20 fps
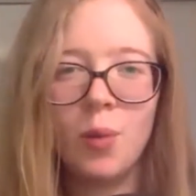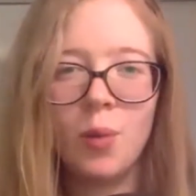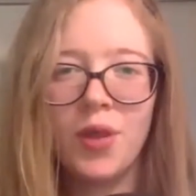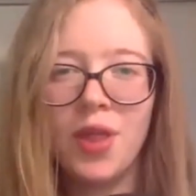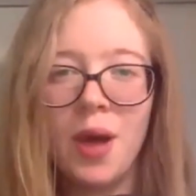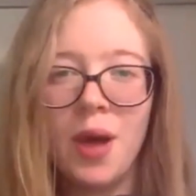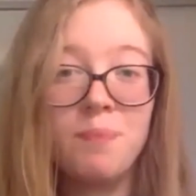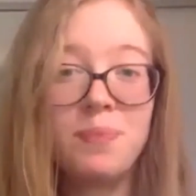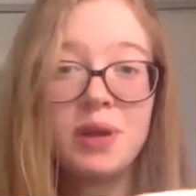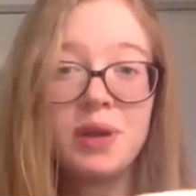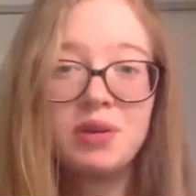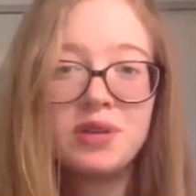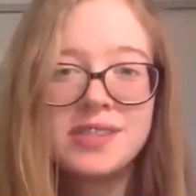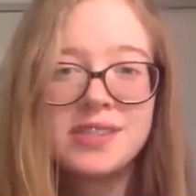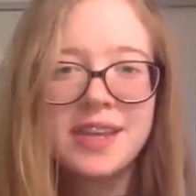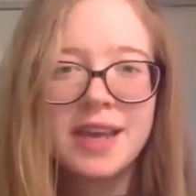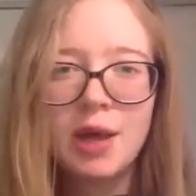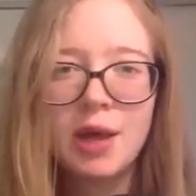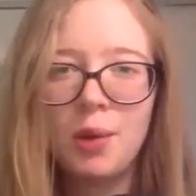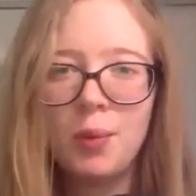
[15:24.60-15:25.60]
build a
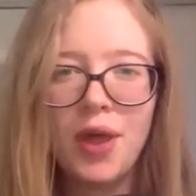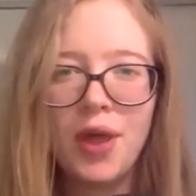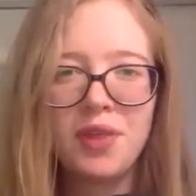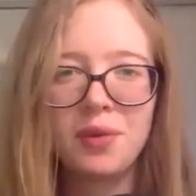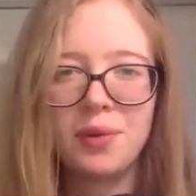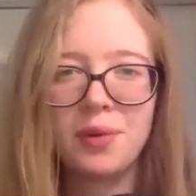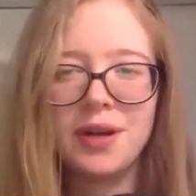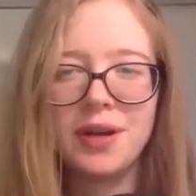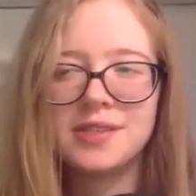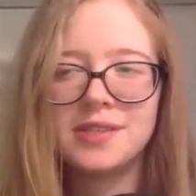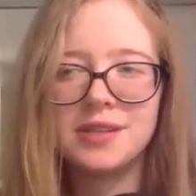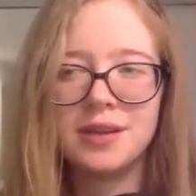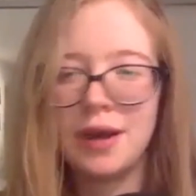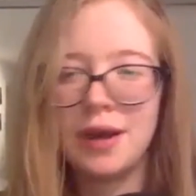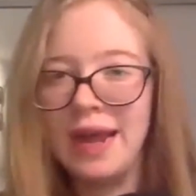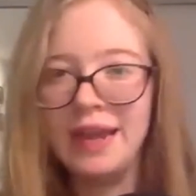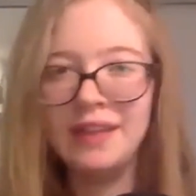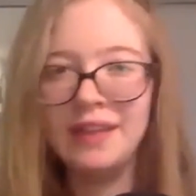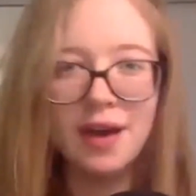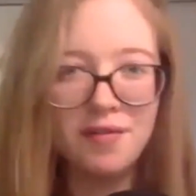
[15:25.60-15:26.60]
skill, whether it's
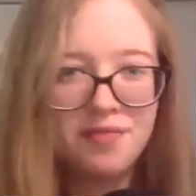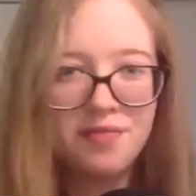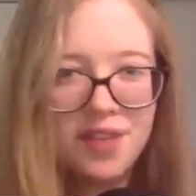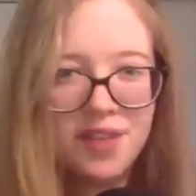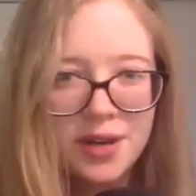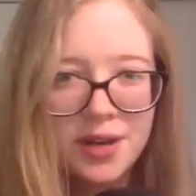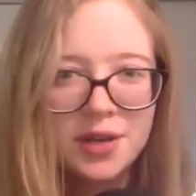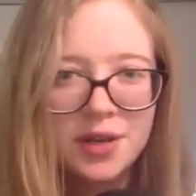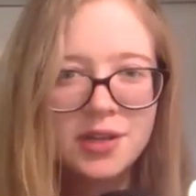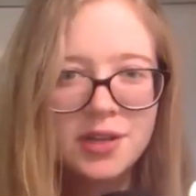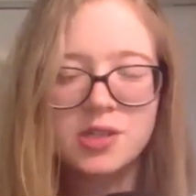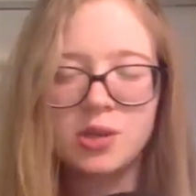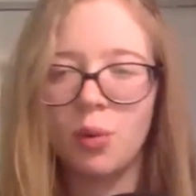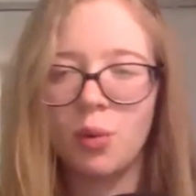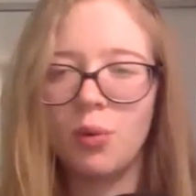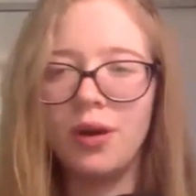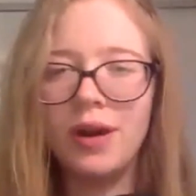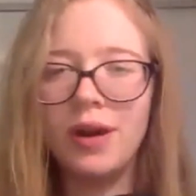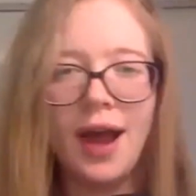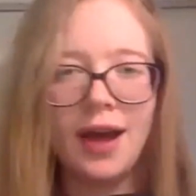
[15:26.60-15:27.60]
in their fitness or
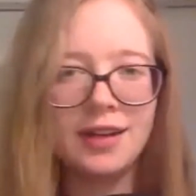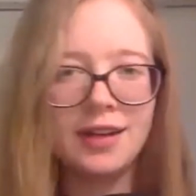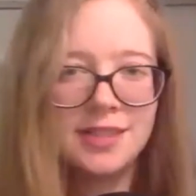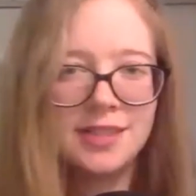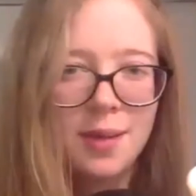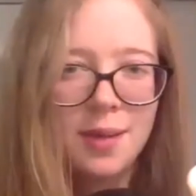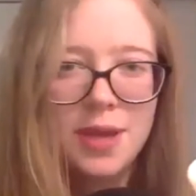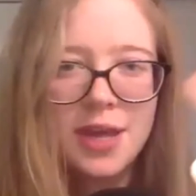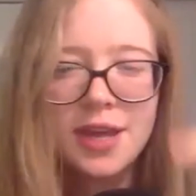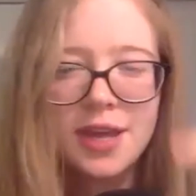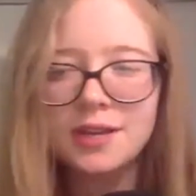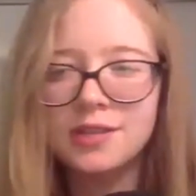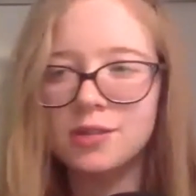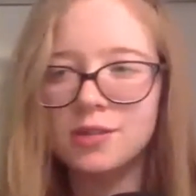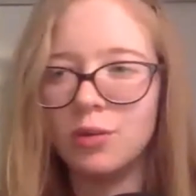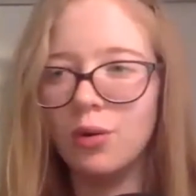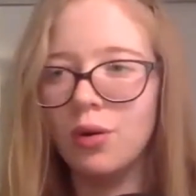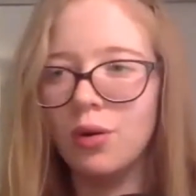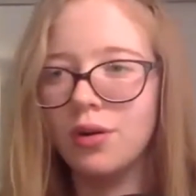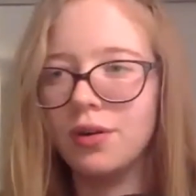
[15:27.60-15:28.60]
in academics,
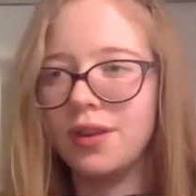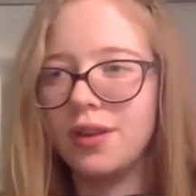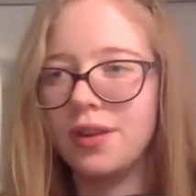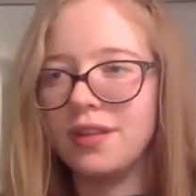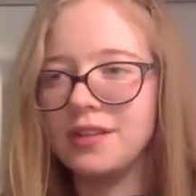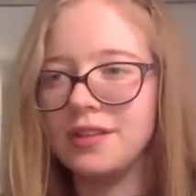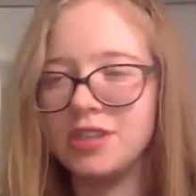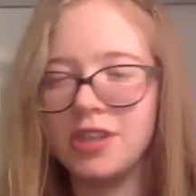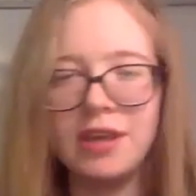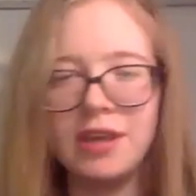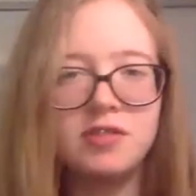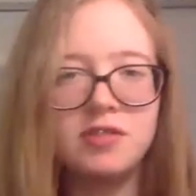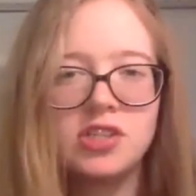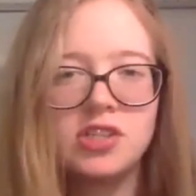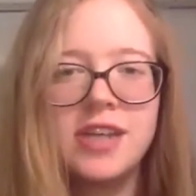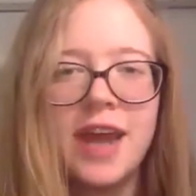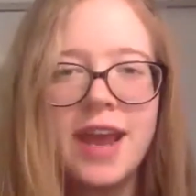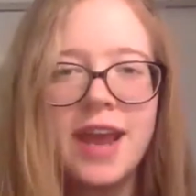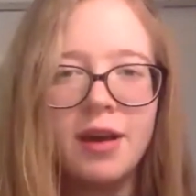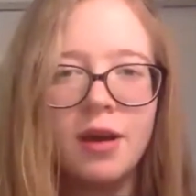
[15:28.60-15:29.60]
or they've just
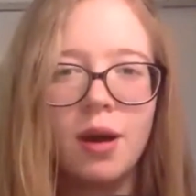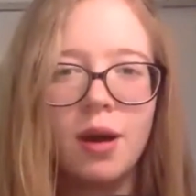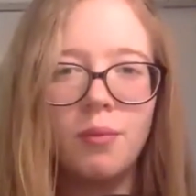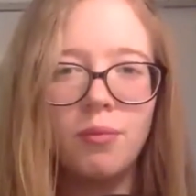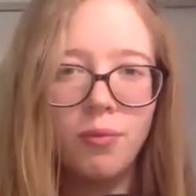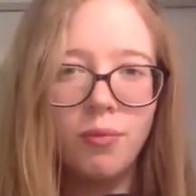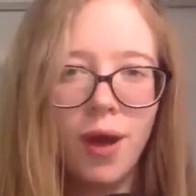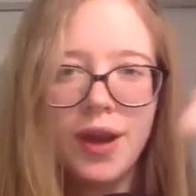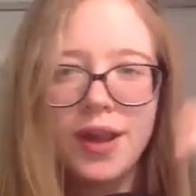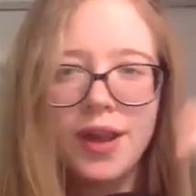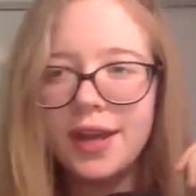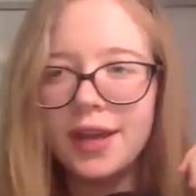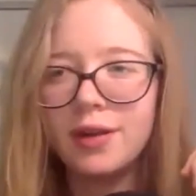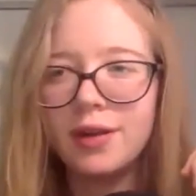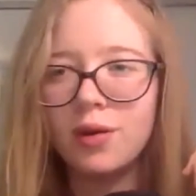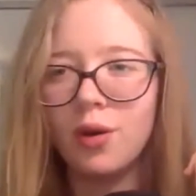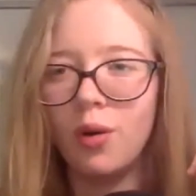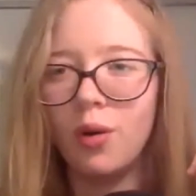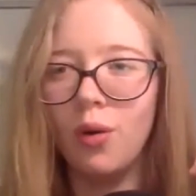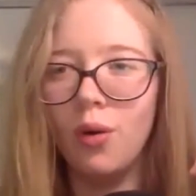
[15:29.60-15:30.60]
taken up running,
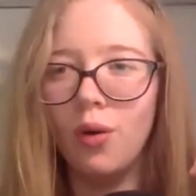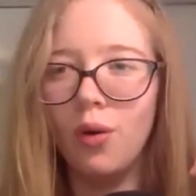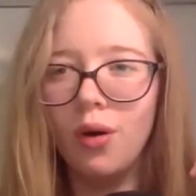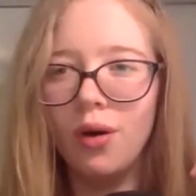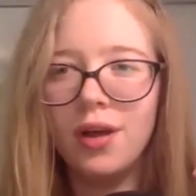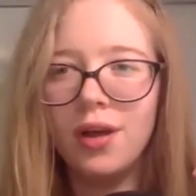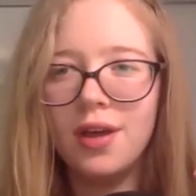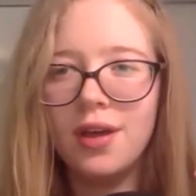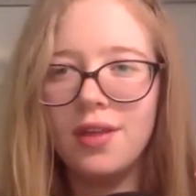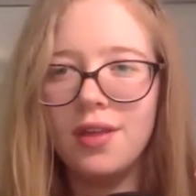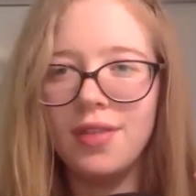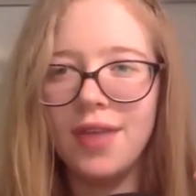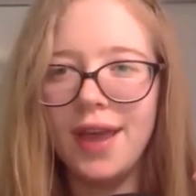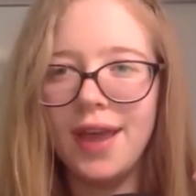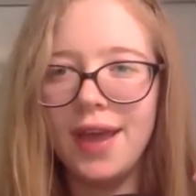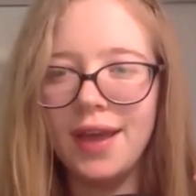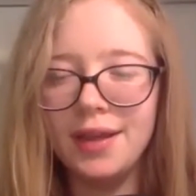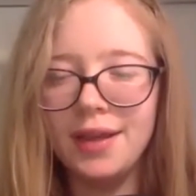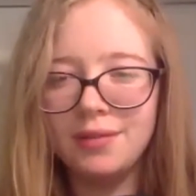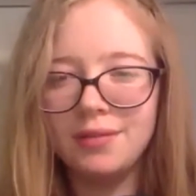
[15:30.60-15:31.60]
or
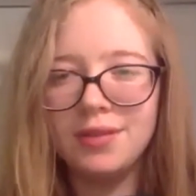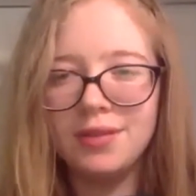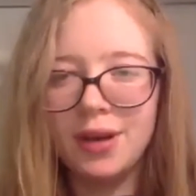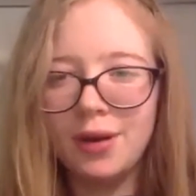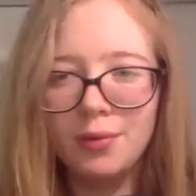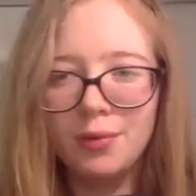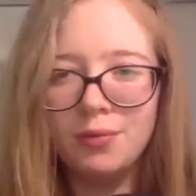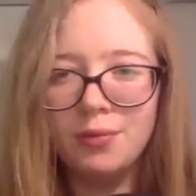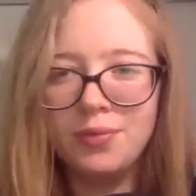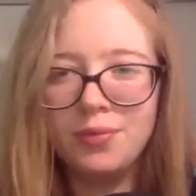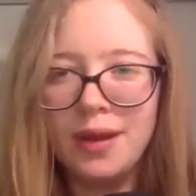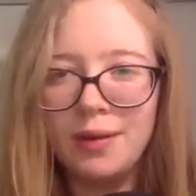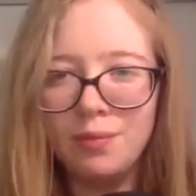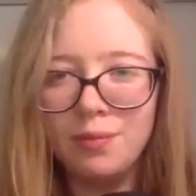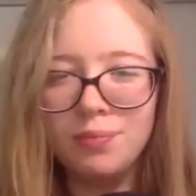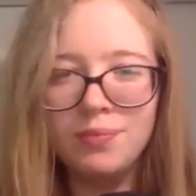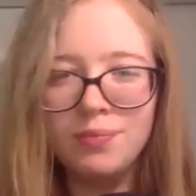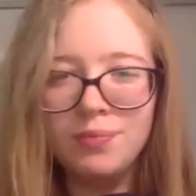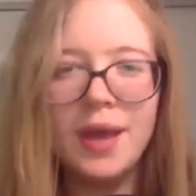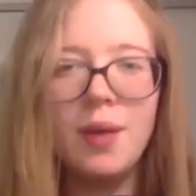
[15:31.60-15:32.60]
they
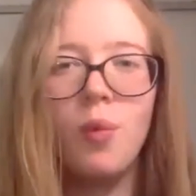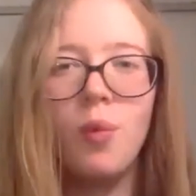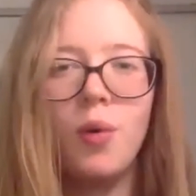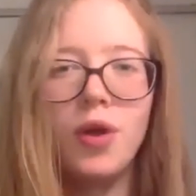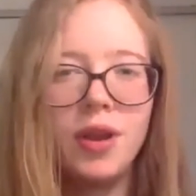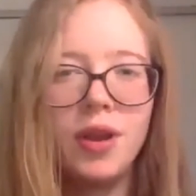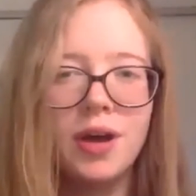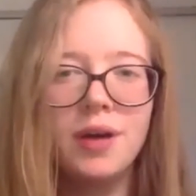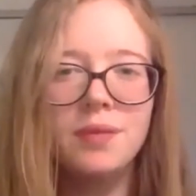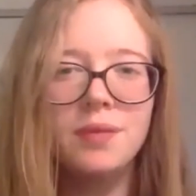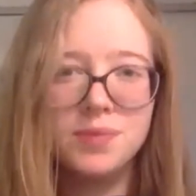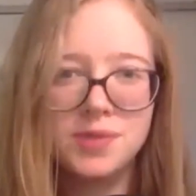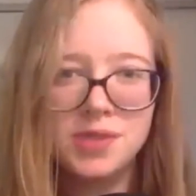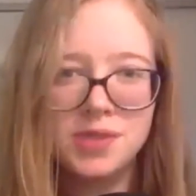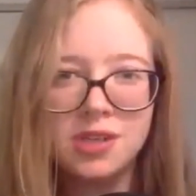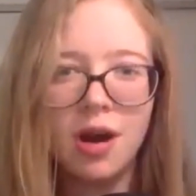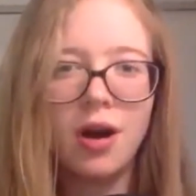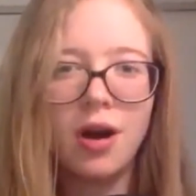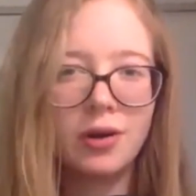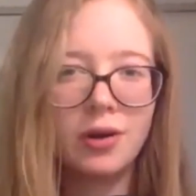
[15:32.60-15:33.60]
want to
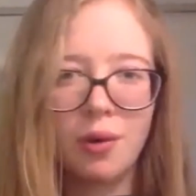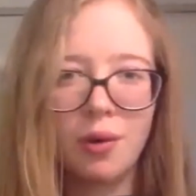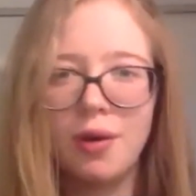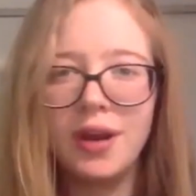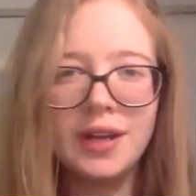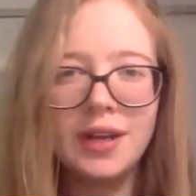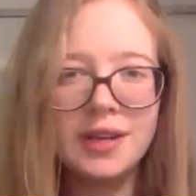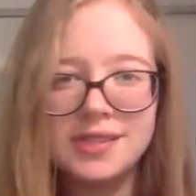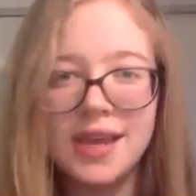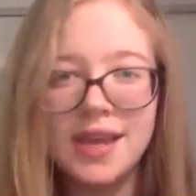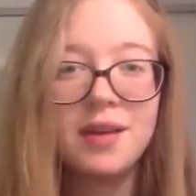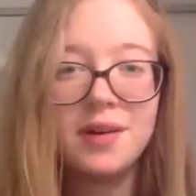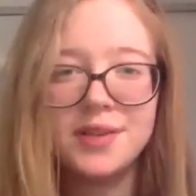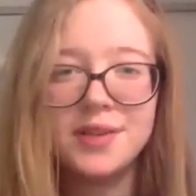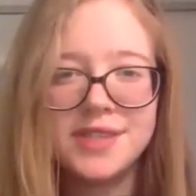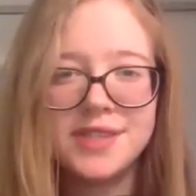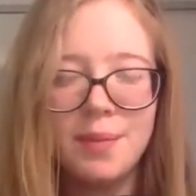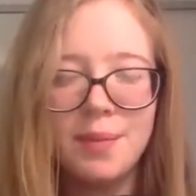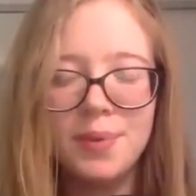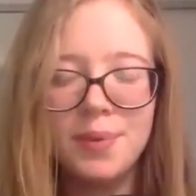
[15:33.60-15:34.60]
start growing sales
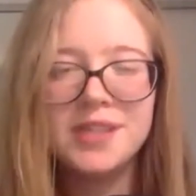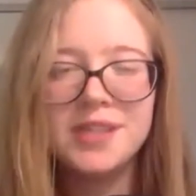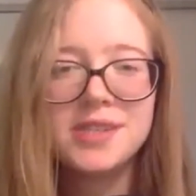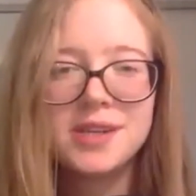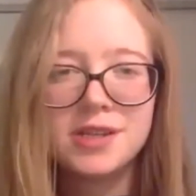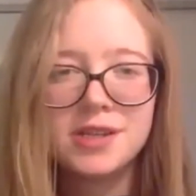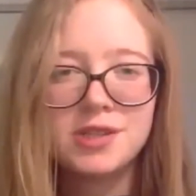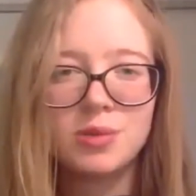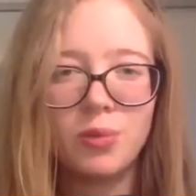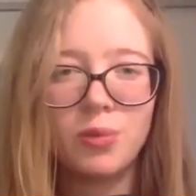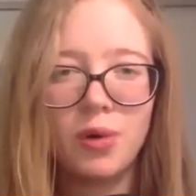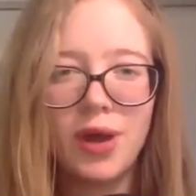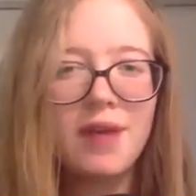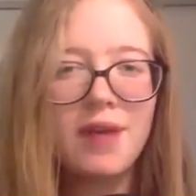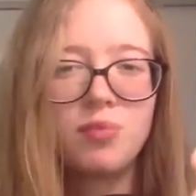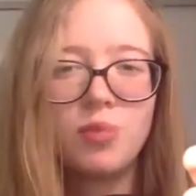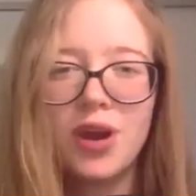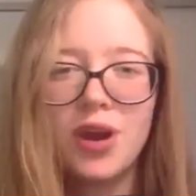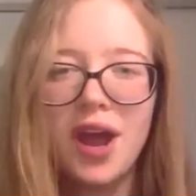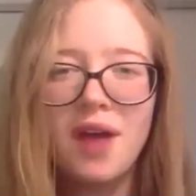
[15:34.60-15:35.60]
in their business, or
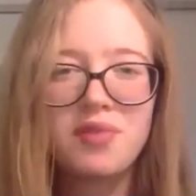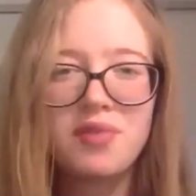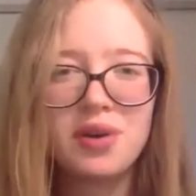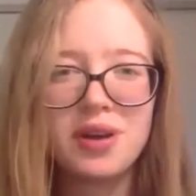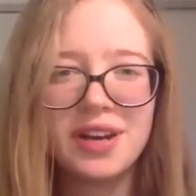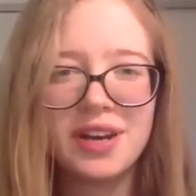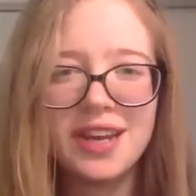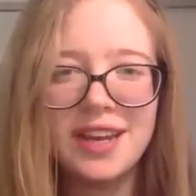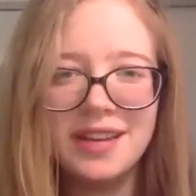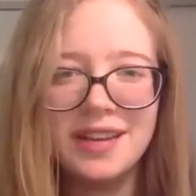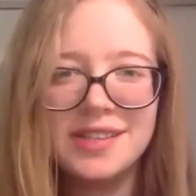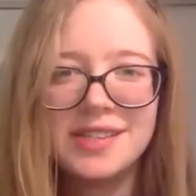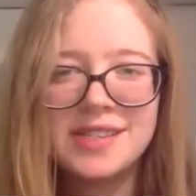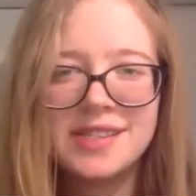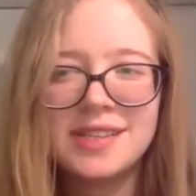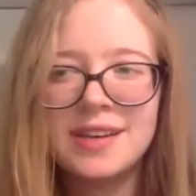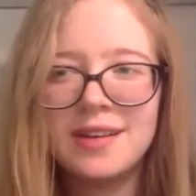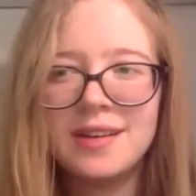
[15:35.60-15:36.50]
whatever it is.